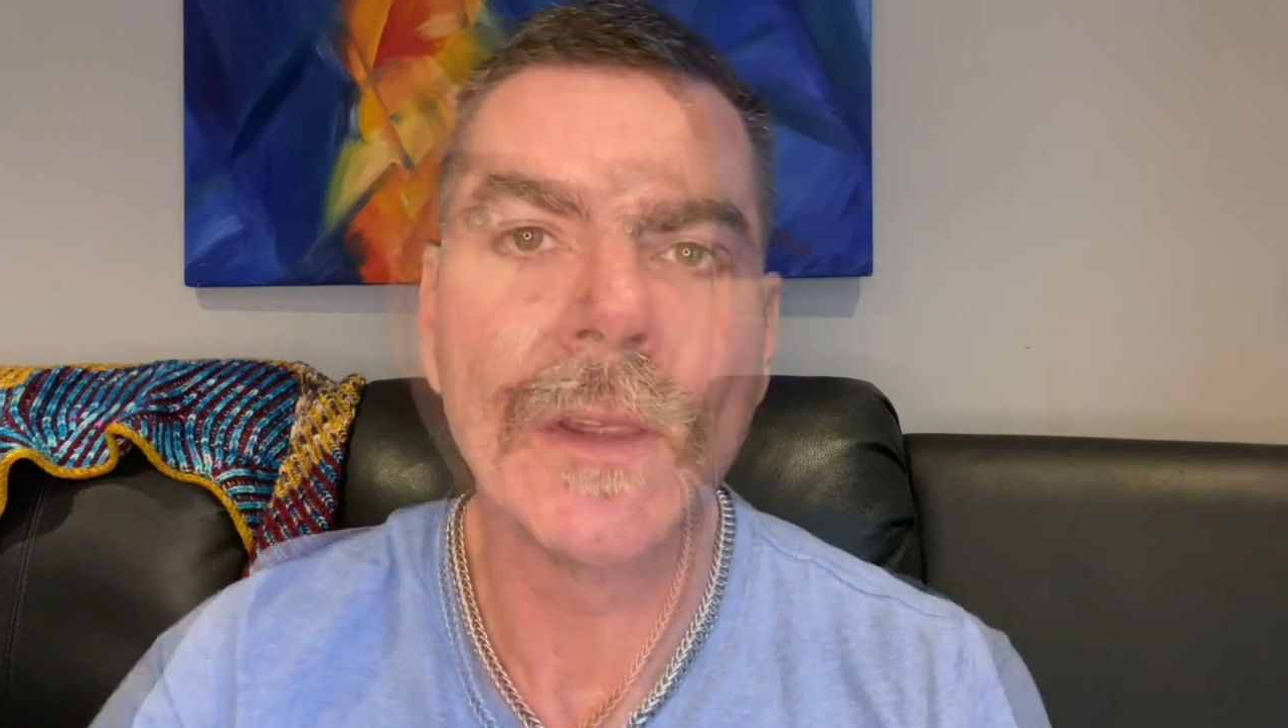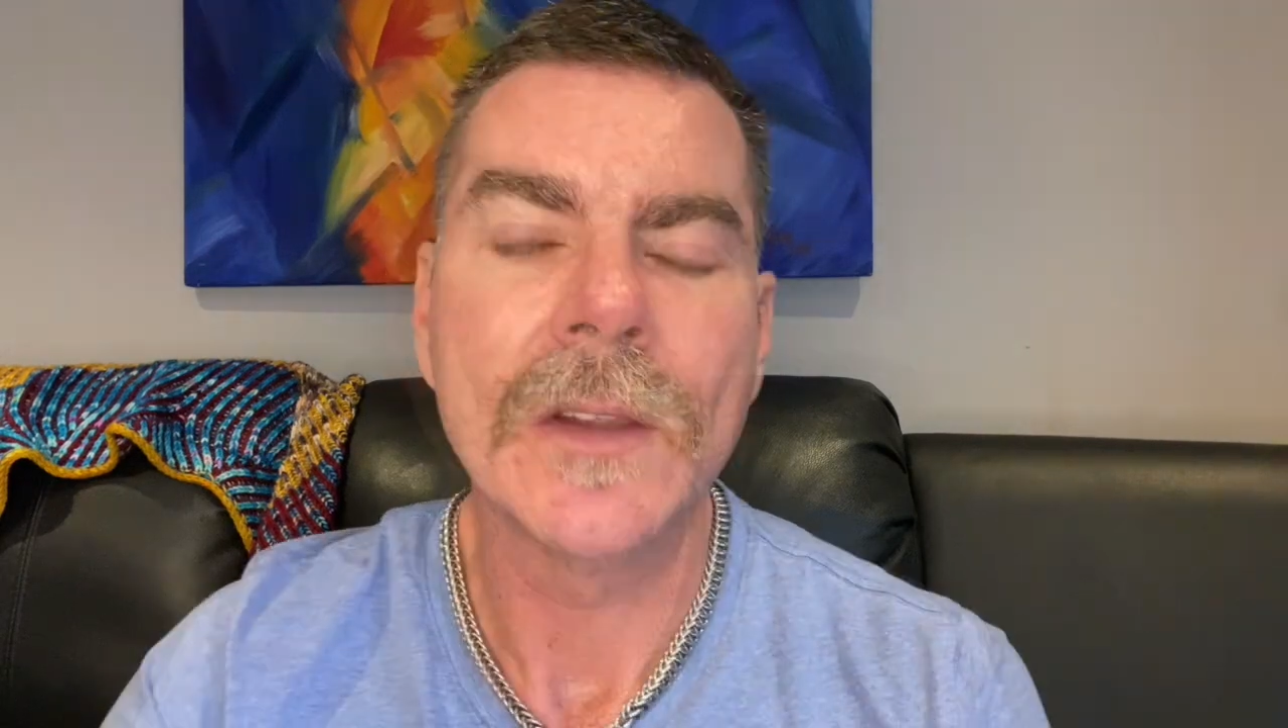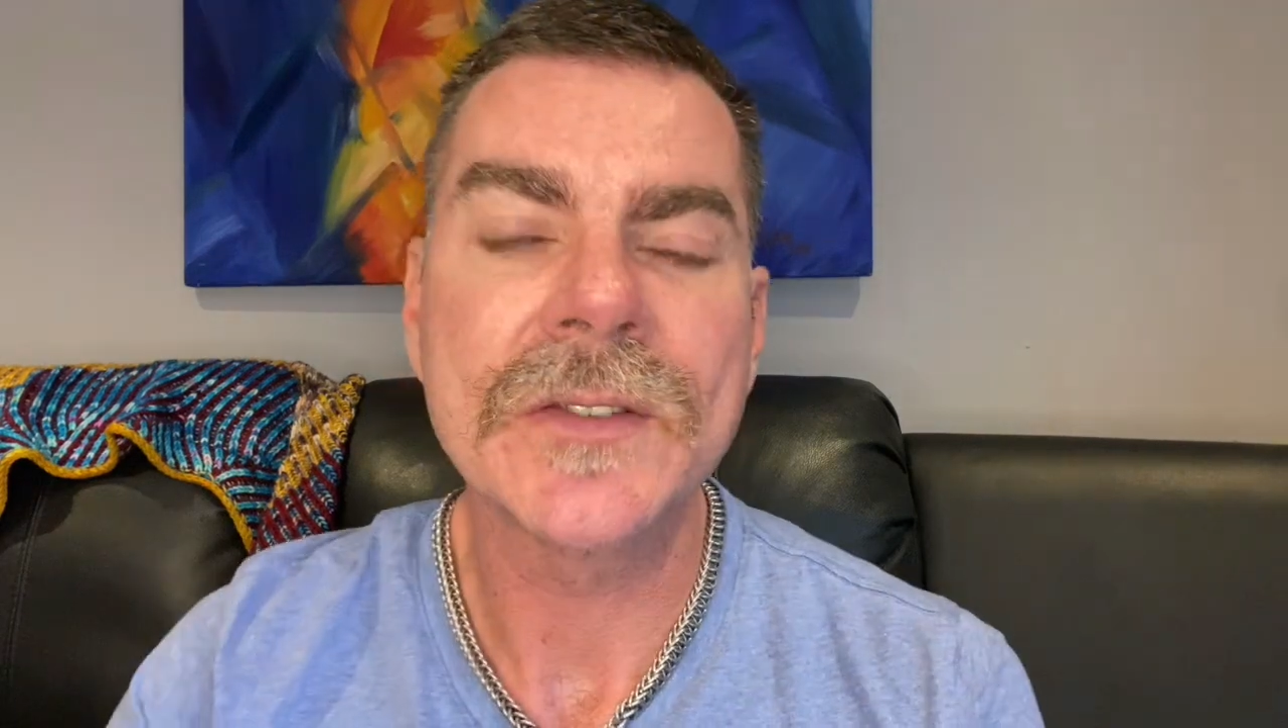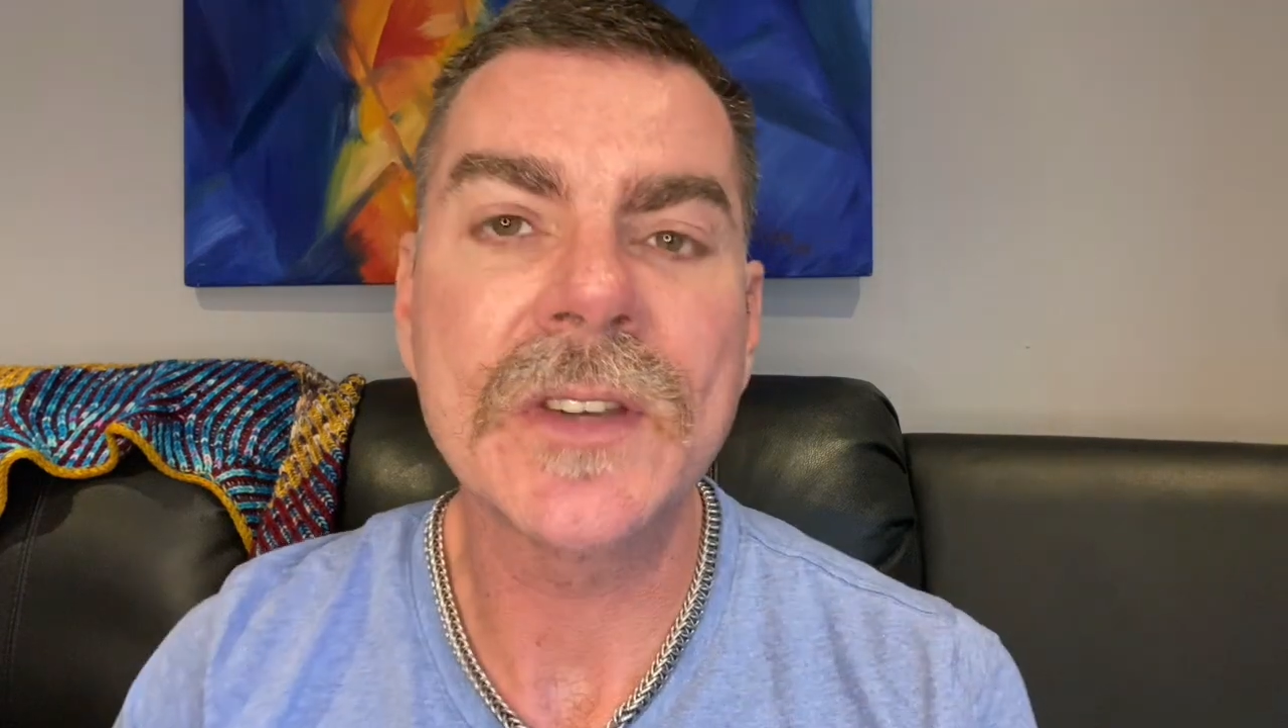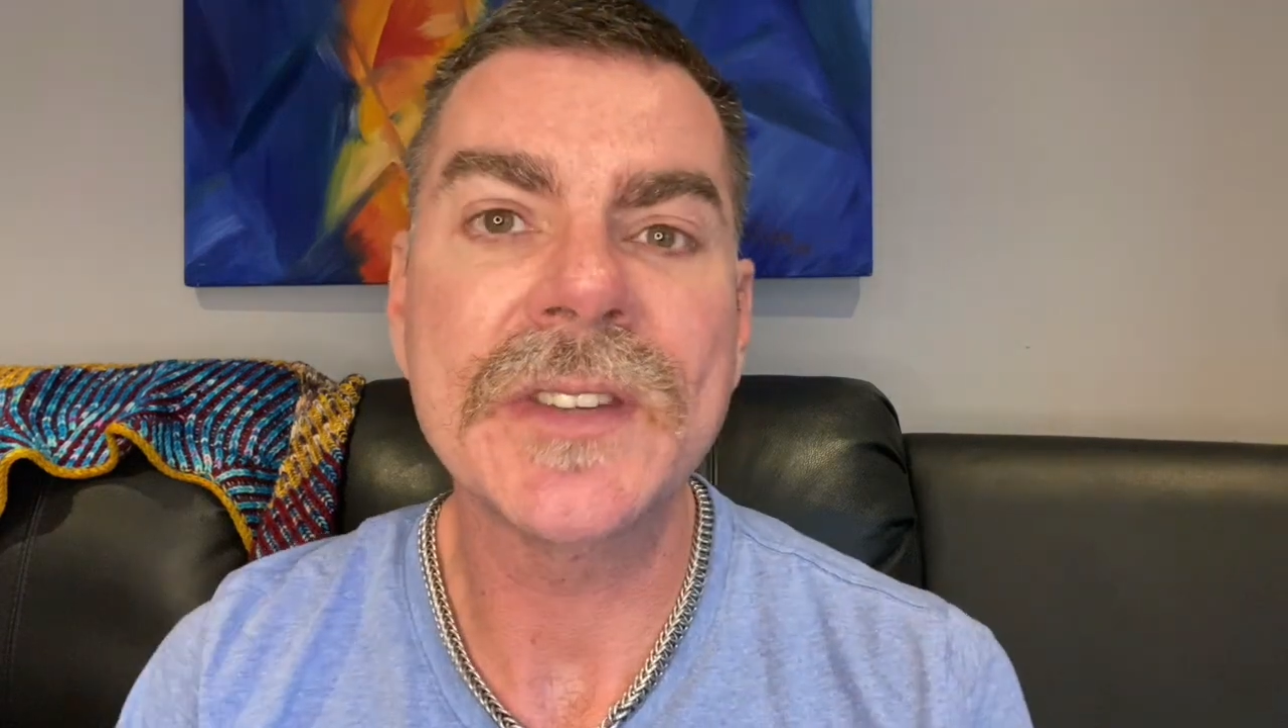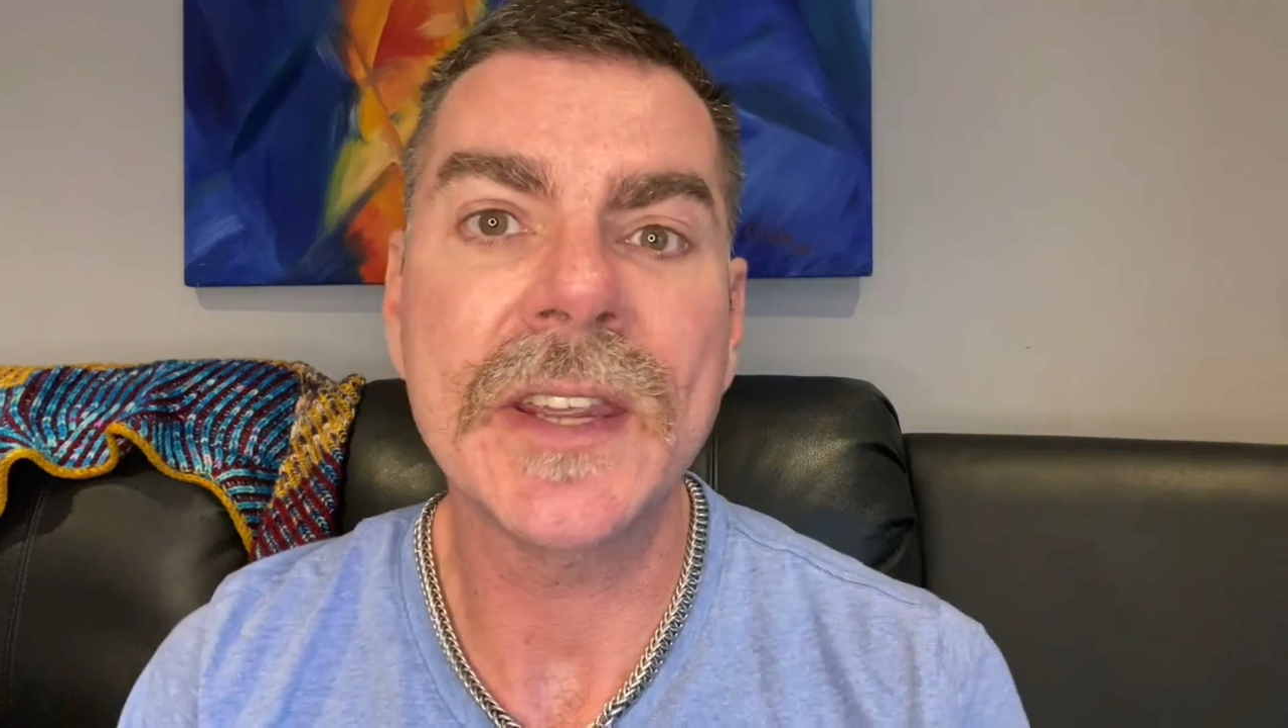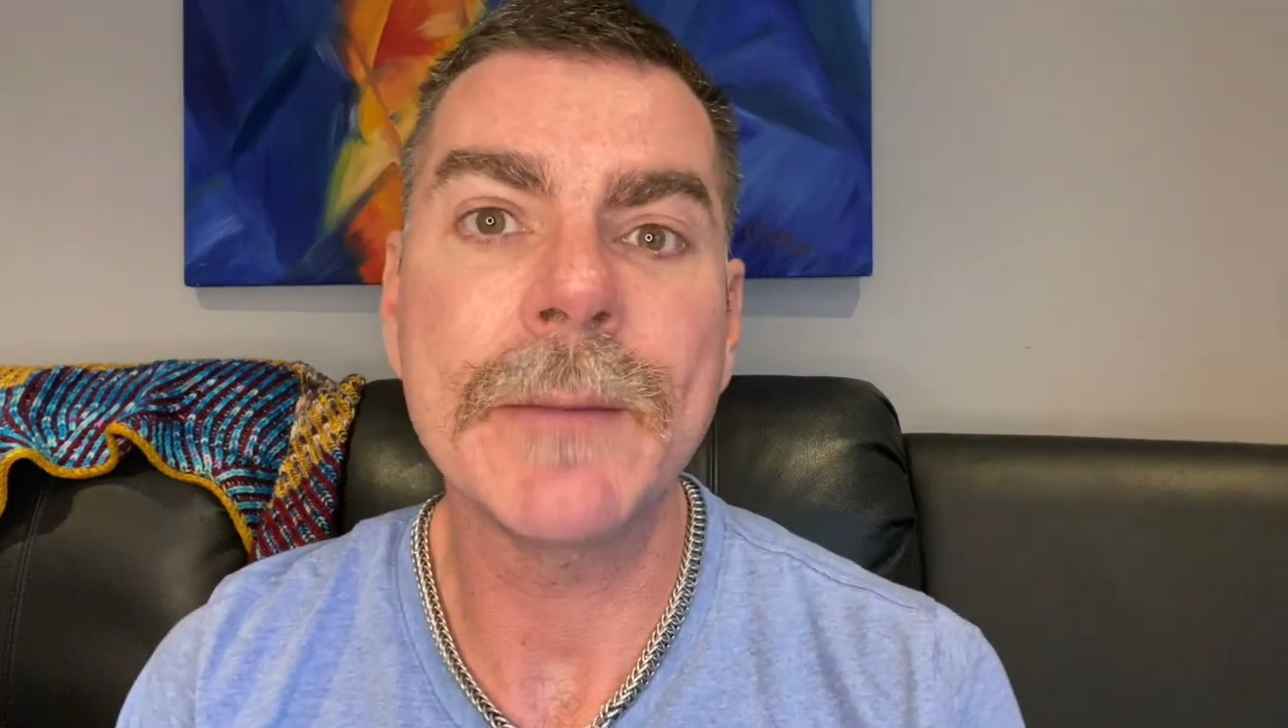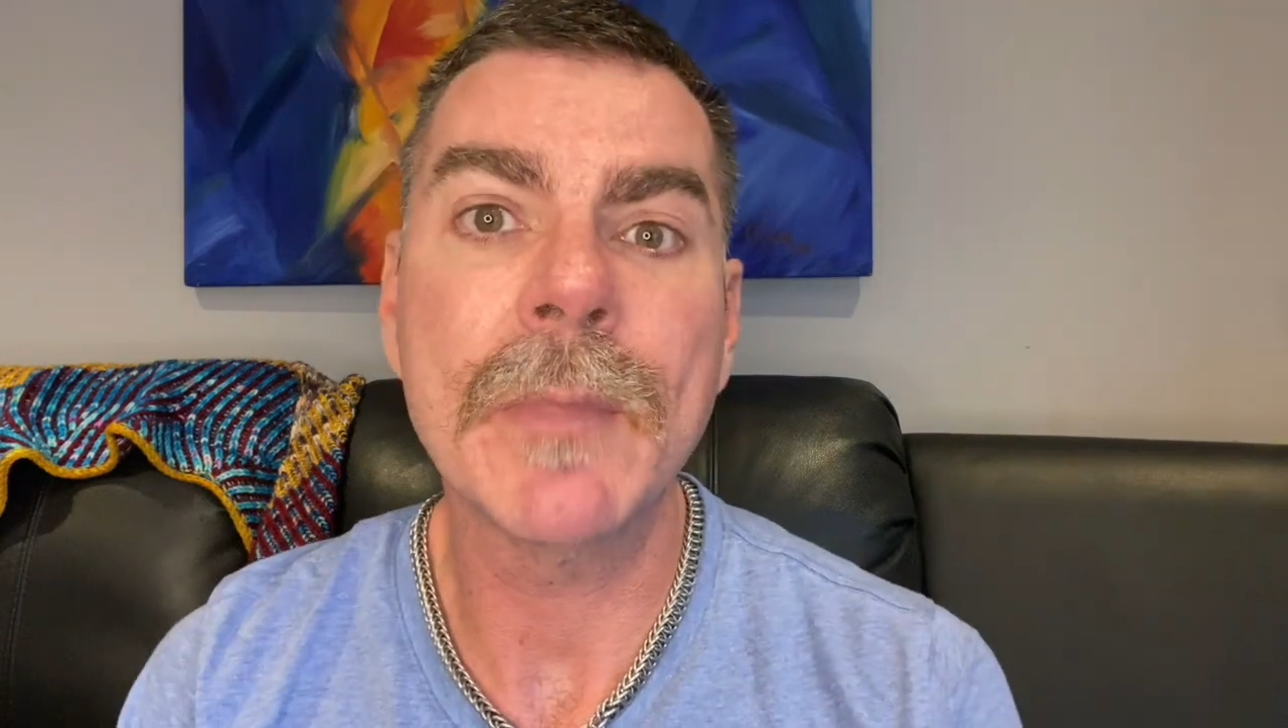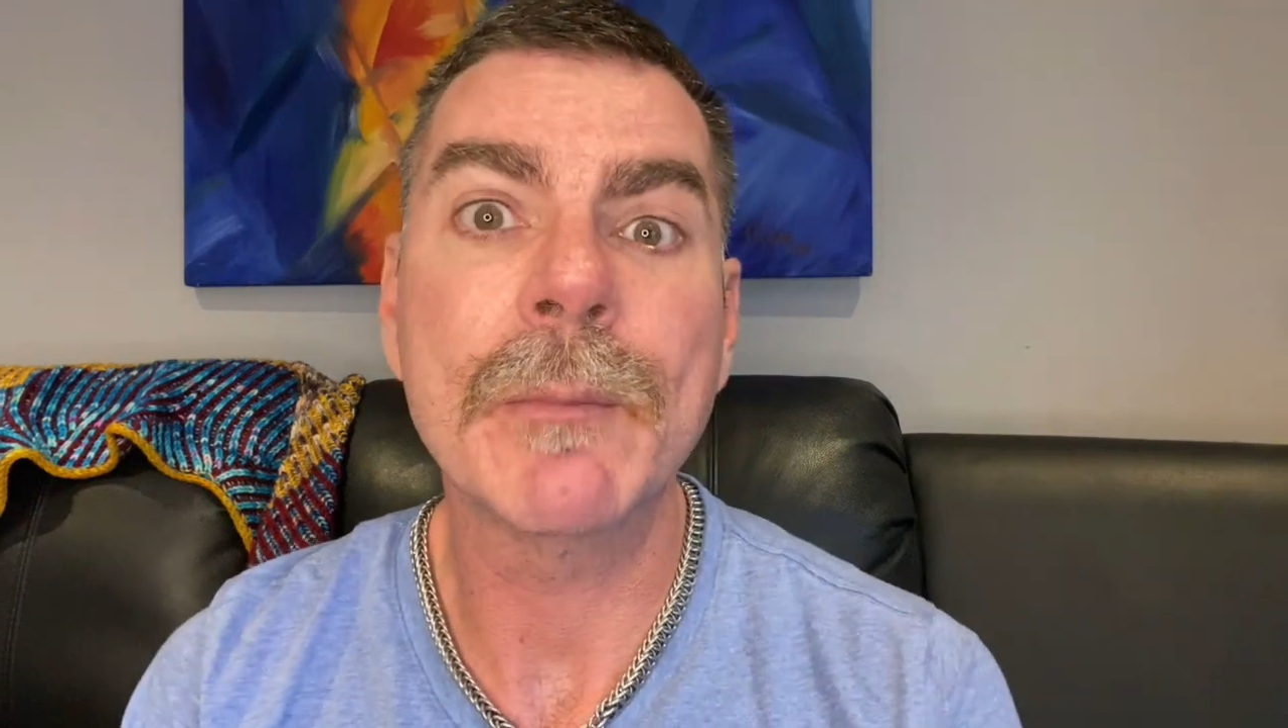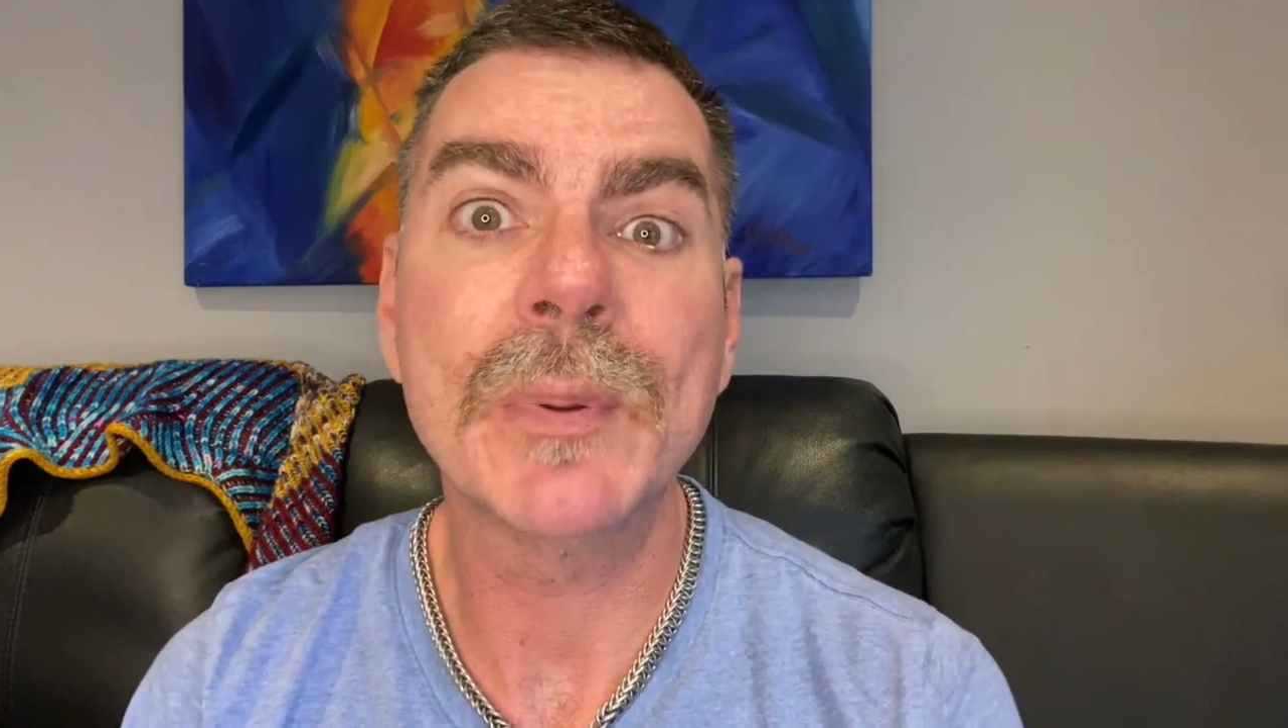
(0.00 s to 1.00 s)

So, team,